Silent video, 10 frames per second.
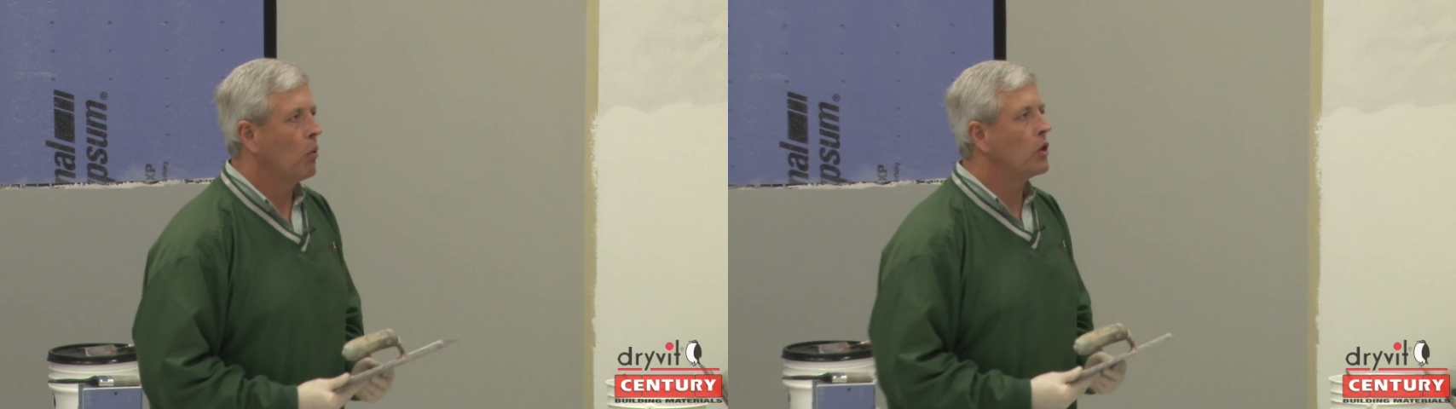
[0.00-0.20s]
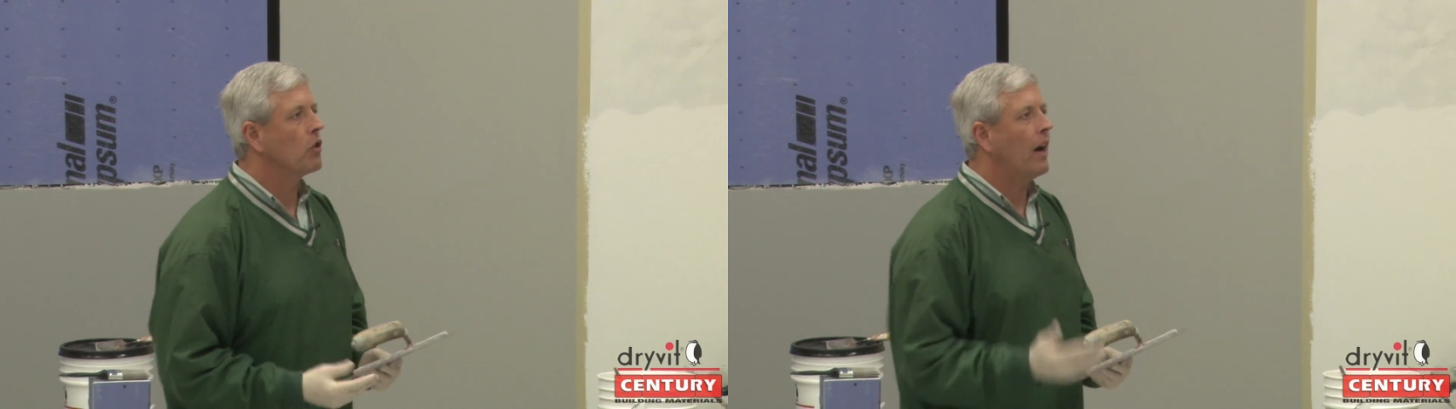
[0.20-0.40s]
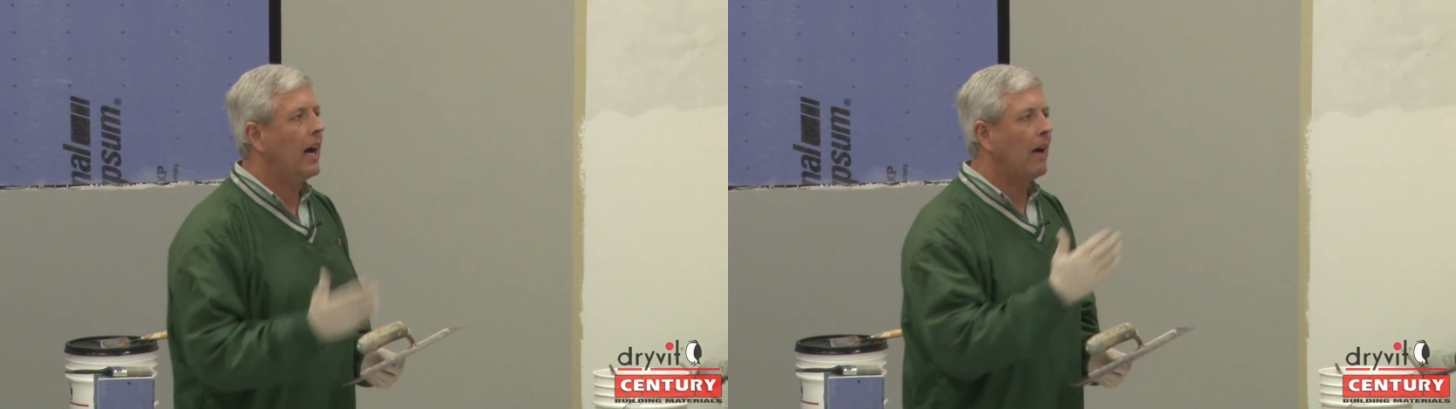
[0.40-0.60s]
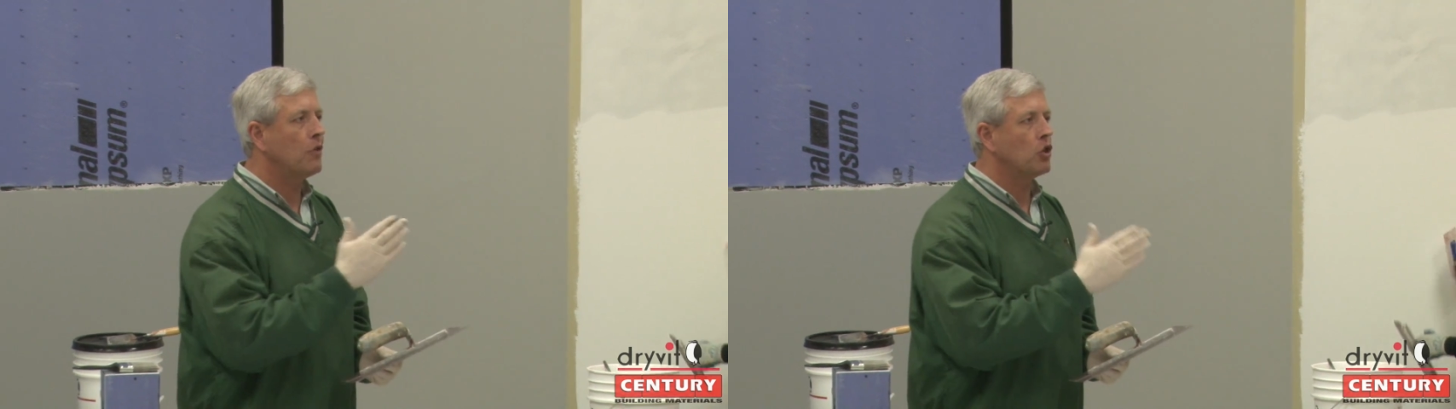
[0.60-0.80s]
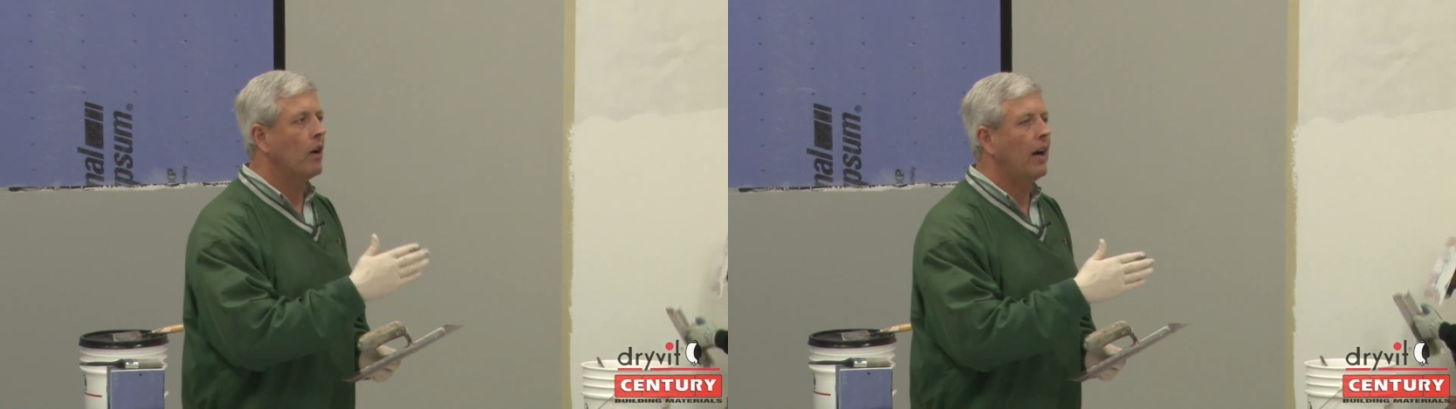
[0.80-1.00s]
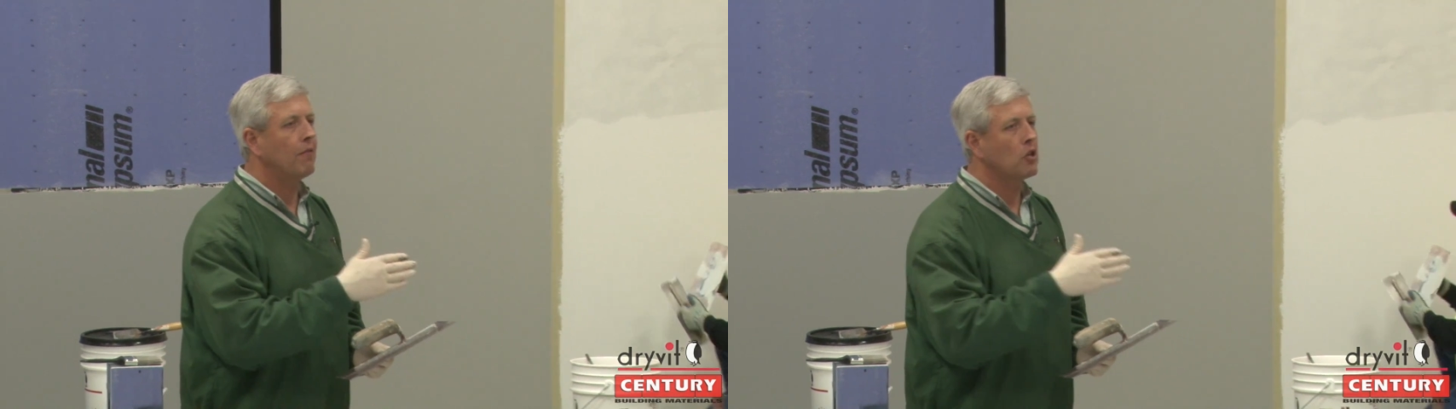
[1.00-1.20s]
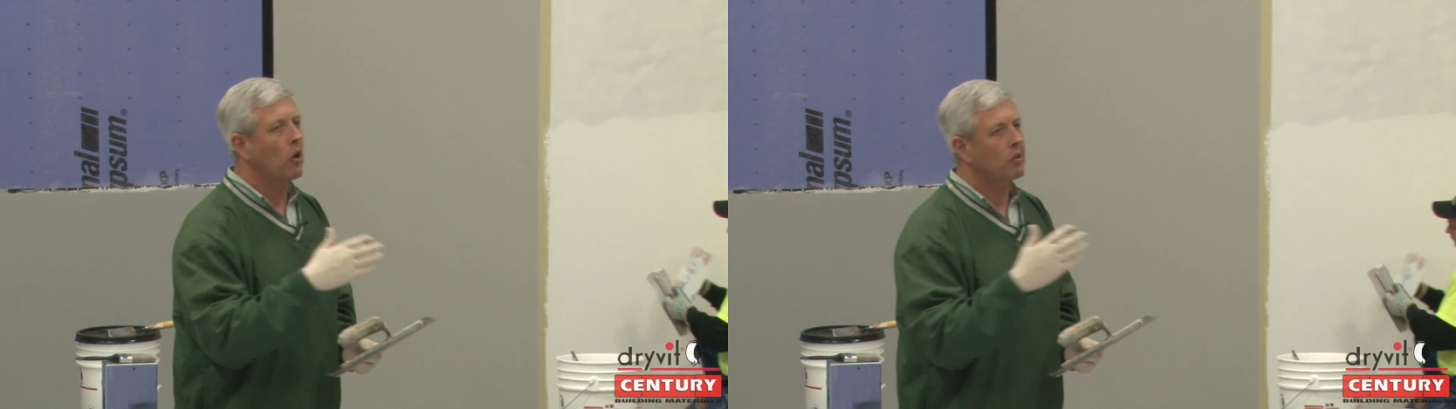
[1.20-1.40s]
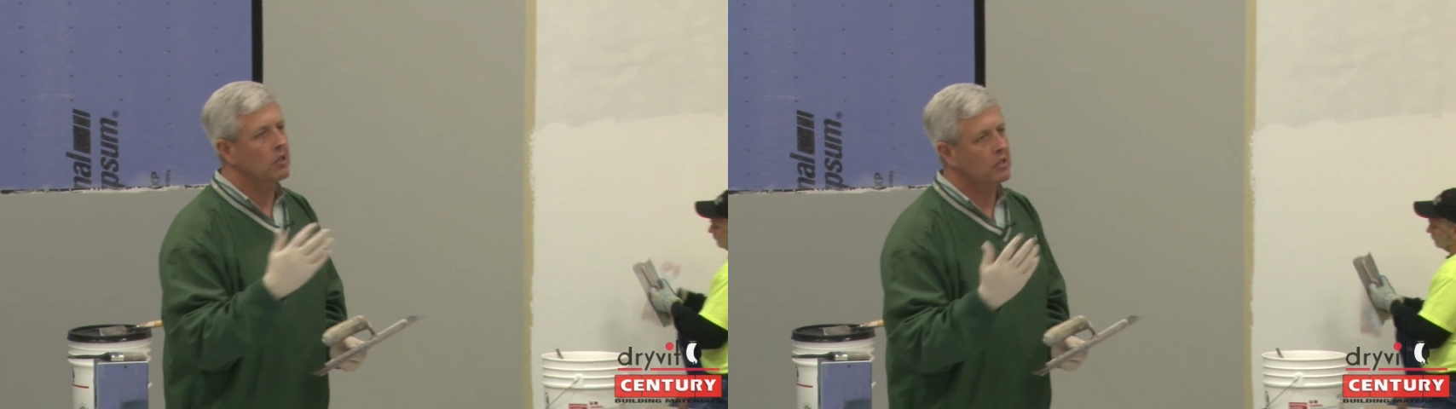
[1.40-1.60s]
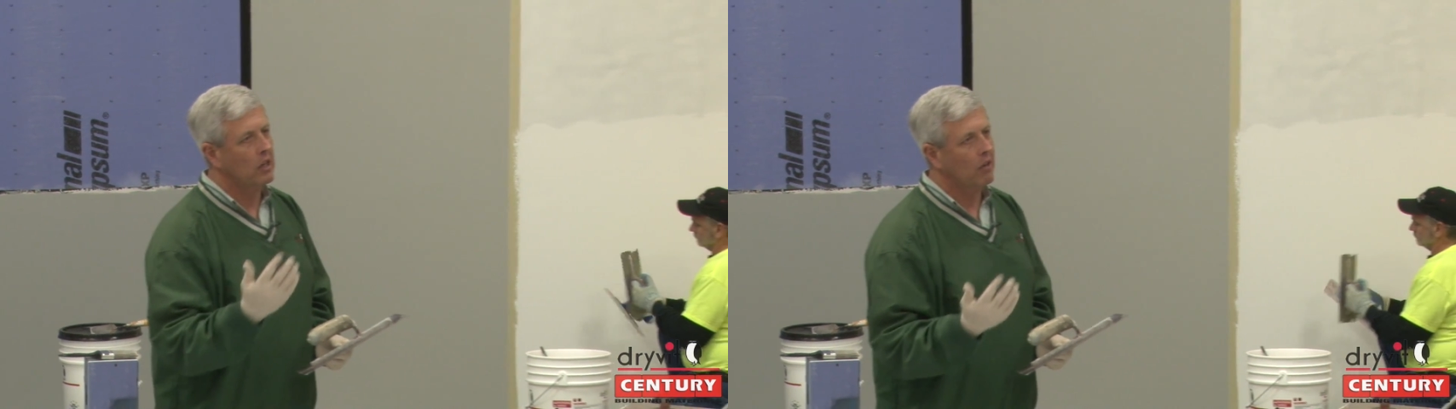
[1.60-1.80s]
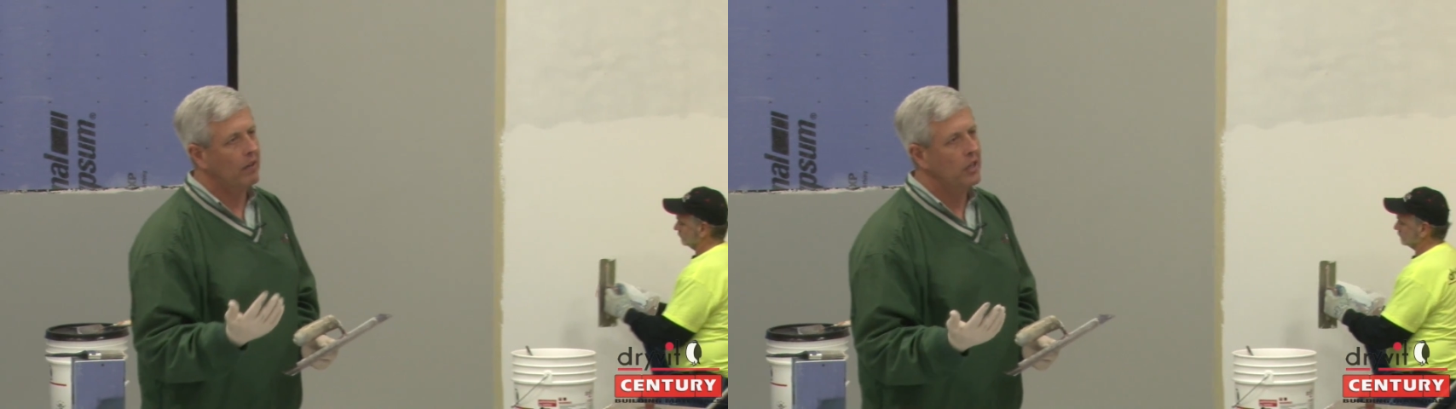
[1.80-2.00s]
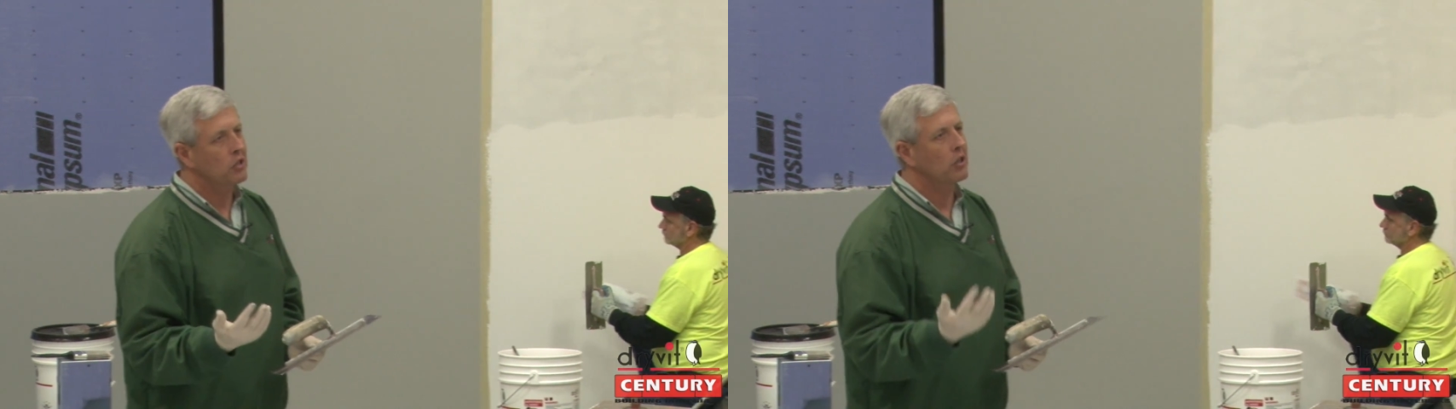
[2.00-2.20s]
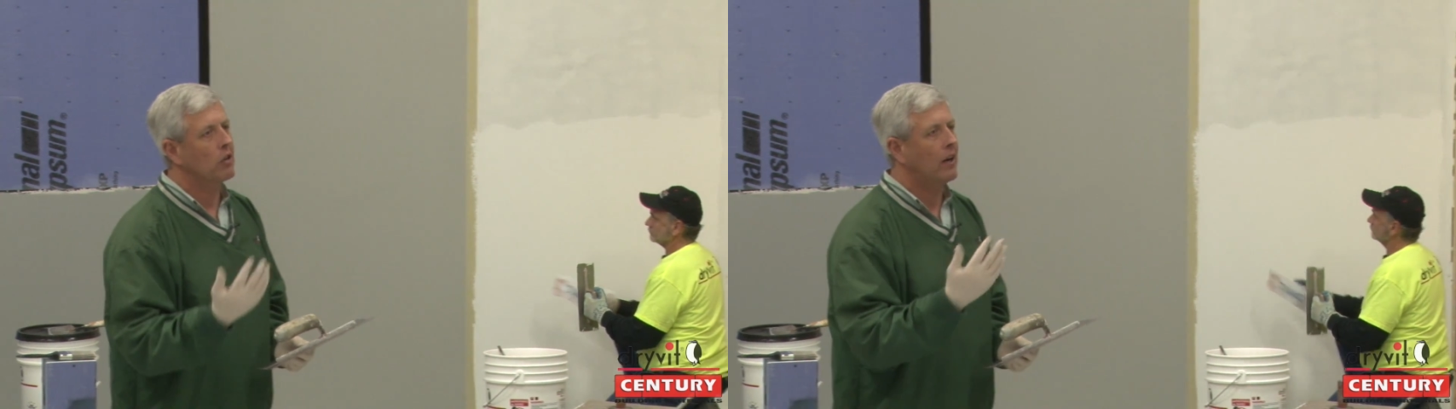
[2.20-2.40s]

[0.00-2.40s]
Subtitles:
what you'll have is you'll have dark discoloration,